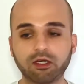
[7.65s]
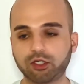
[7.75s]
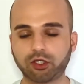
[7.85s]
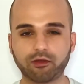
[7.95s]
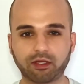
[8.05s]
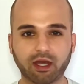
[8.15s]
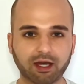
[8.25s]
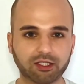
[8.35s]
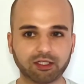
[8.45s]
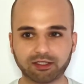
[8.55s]
show you the
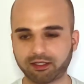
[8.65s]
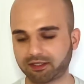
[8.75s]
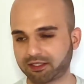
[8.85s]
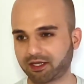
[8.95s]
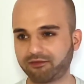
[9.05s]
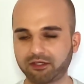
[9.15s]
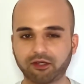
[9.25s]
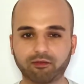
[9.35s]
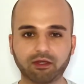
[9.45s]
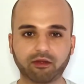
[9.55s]
gotchas, the stuff that
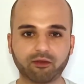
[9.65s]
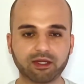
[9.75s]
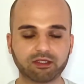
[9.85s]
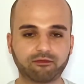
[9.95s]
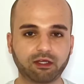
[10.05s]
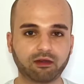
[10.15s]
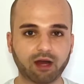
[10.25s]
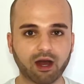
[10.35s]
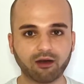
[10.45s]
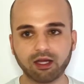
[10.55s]
took me a little bit to figure
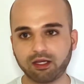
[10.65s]
out,